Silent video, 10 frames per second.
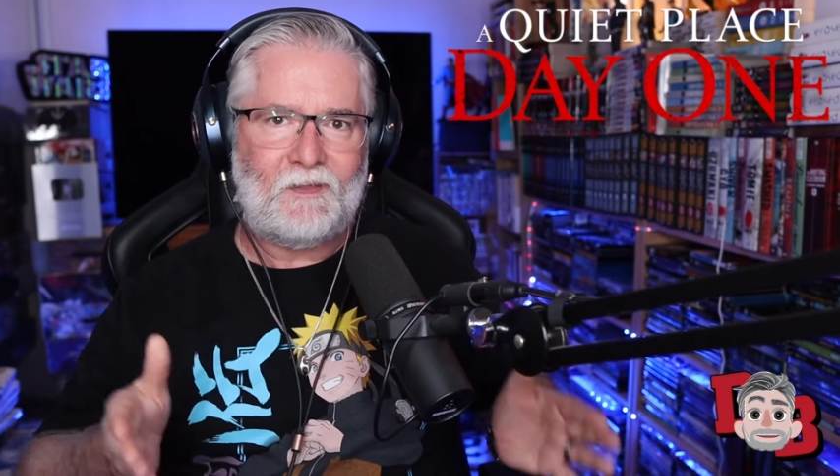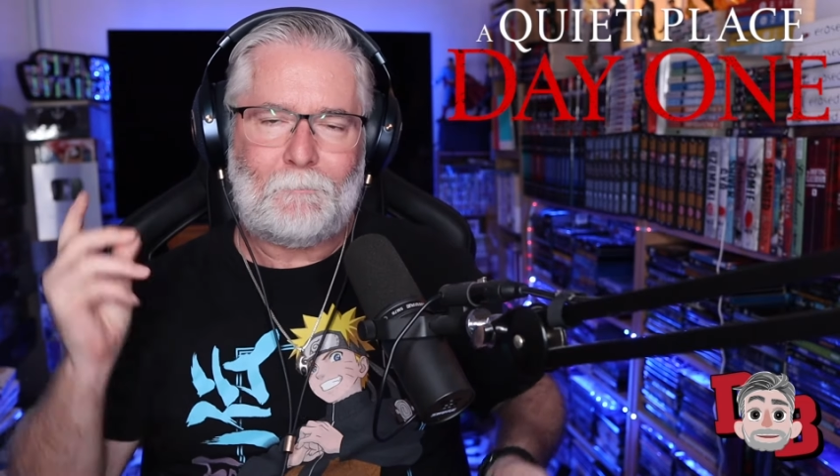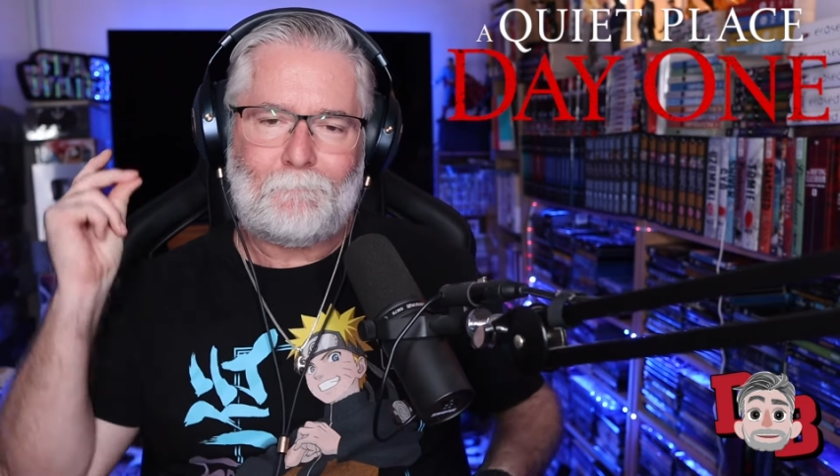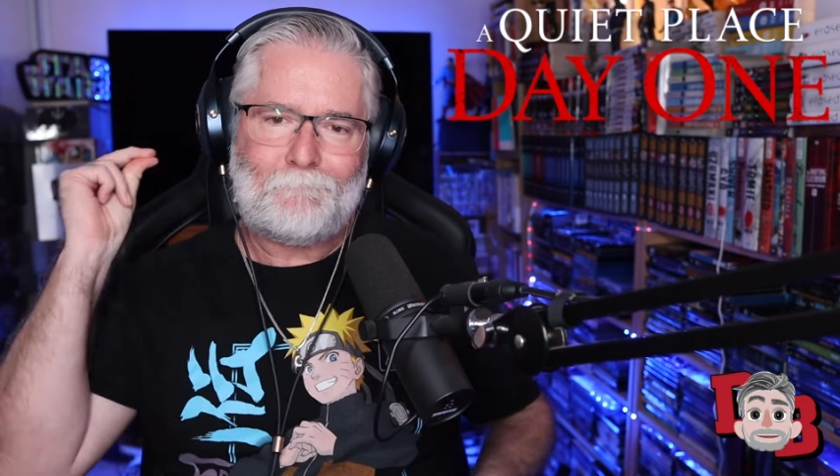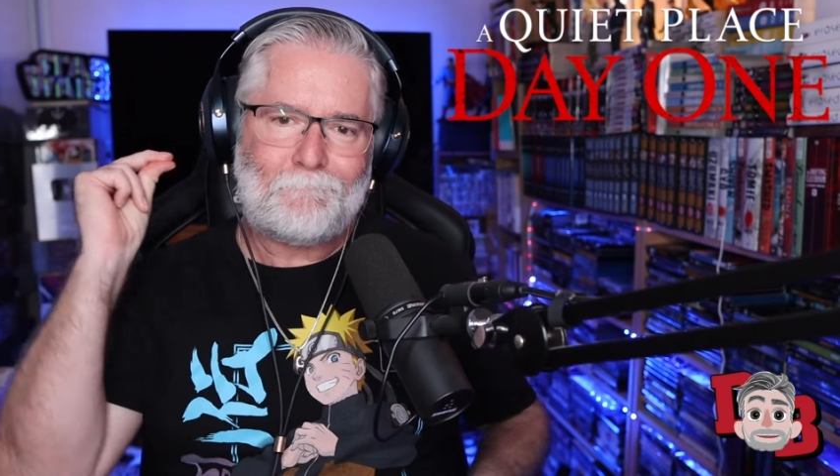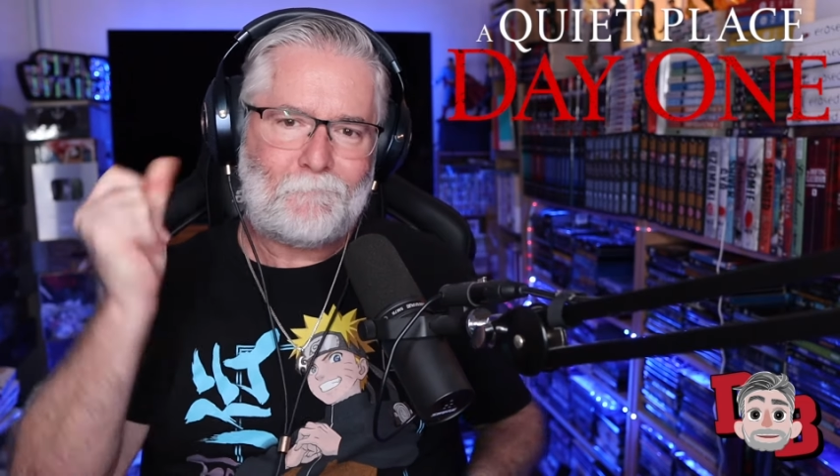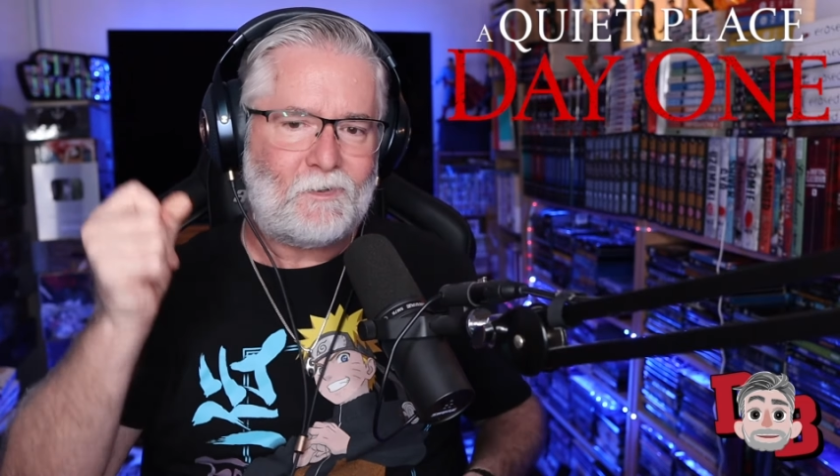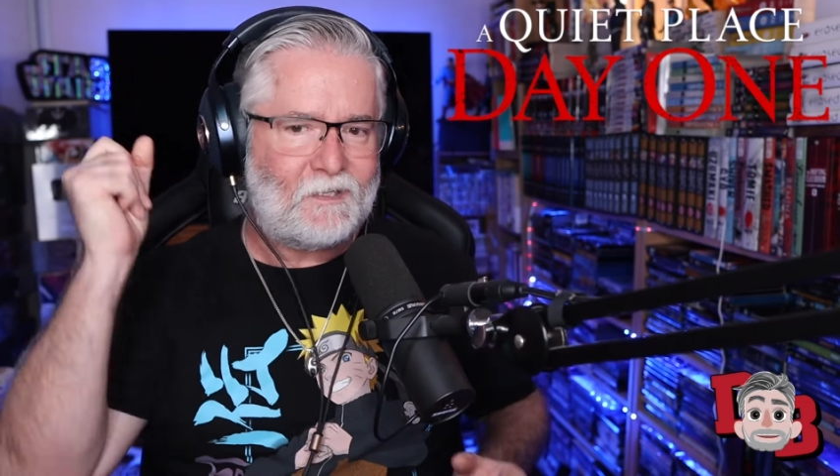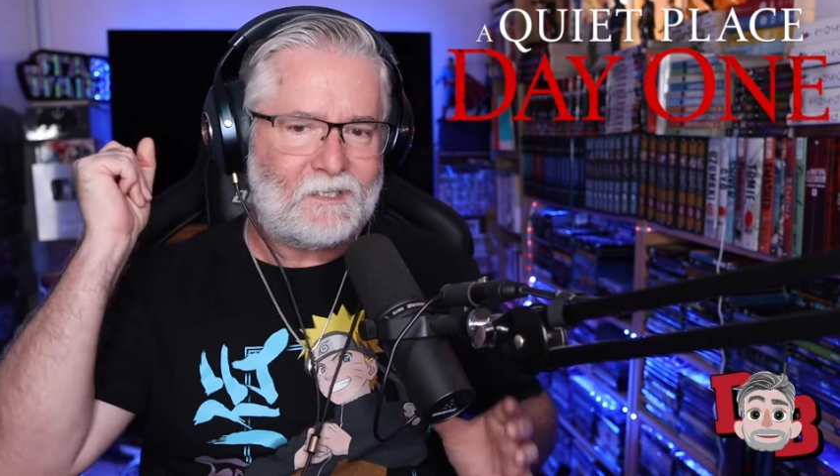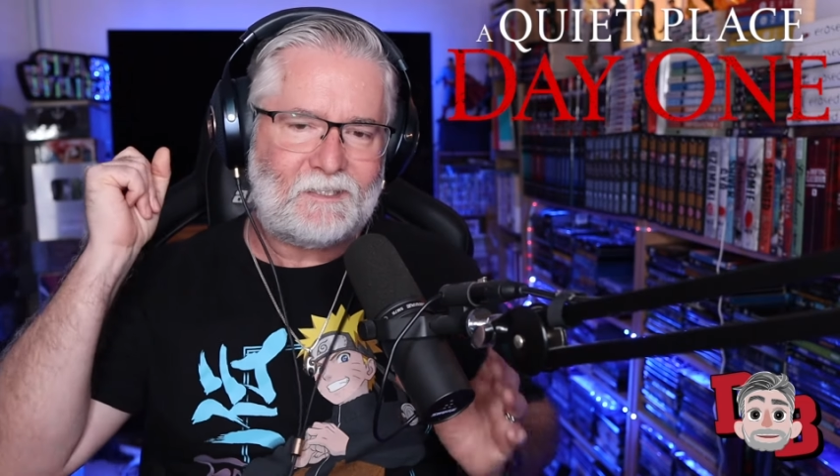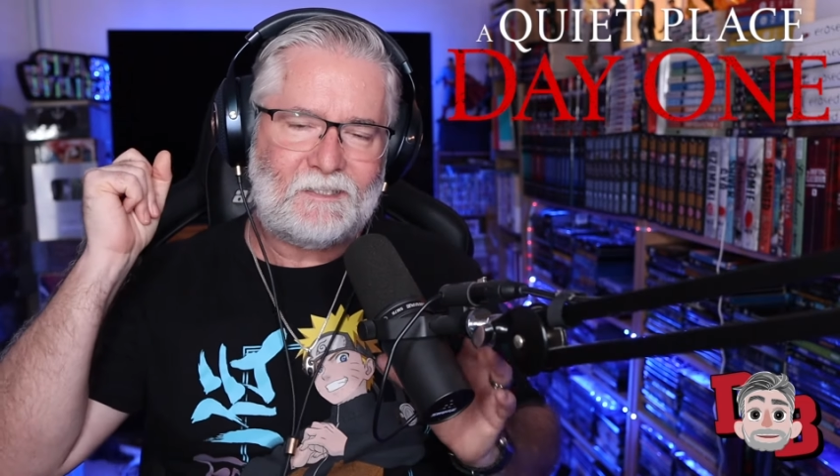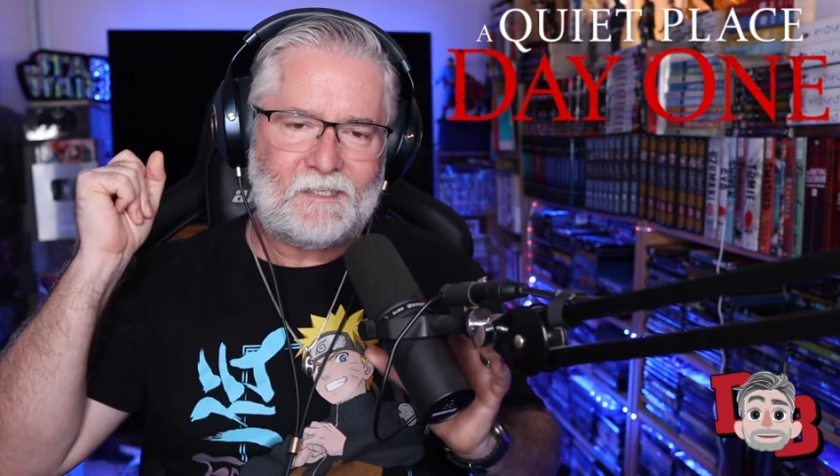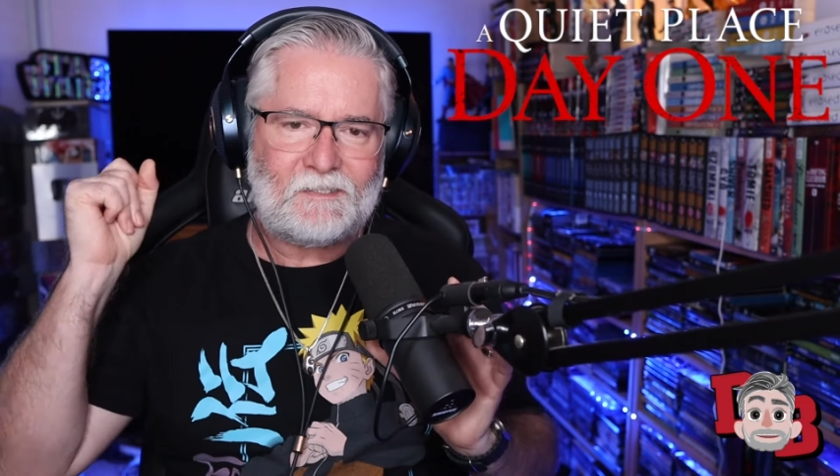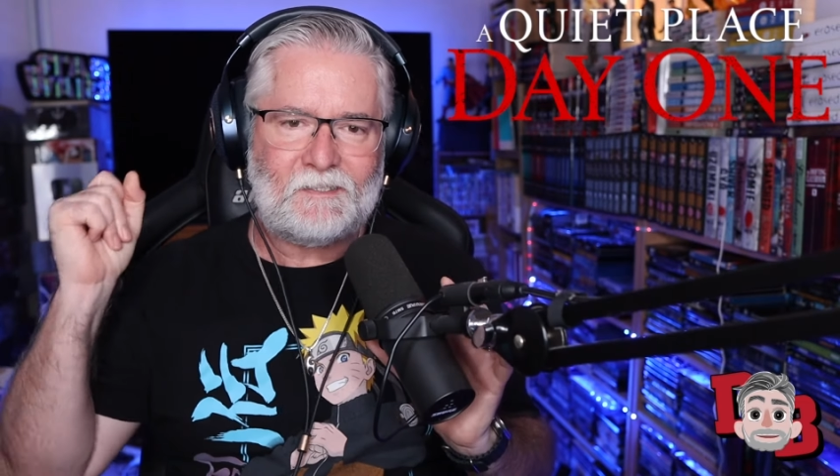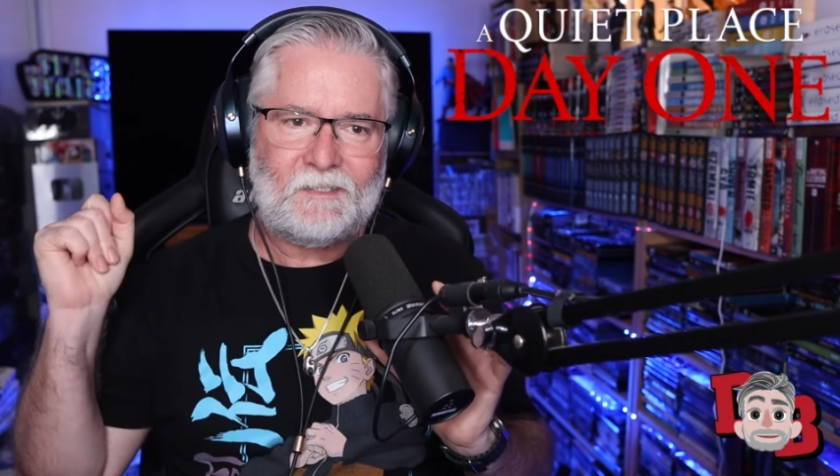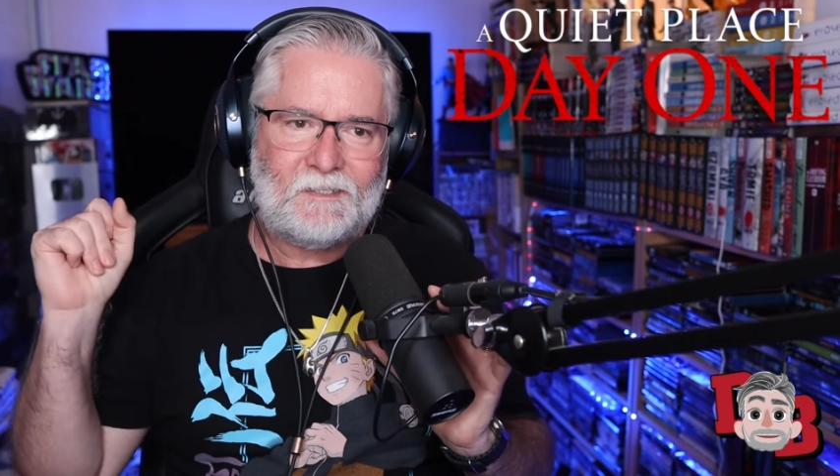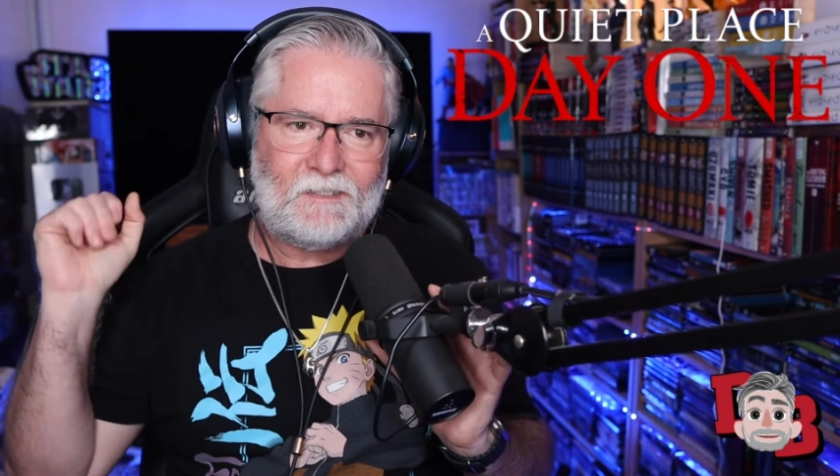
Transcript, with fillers: then click